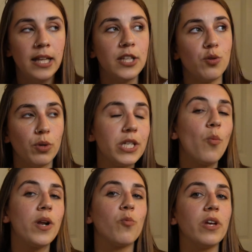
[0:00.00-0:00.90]
is you really don't
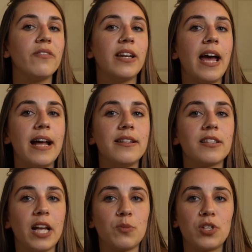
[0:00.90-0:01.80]
want to weave in ends,
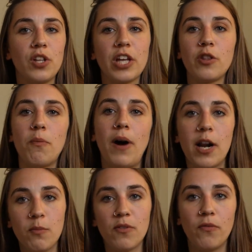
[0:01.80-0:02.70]
like especially on the
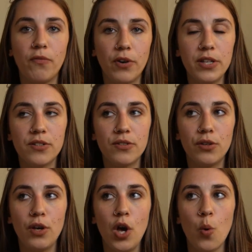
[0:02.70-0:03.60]
bottom of the foot,
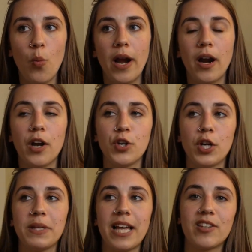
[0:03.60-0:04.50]
where you're
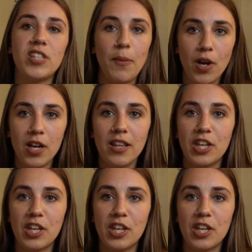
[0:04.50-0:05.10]
gonna be like stepping on it.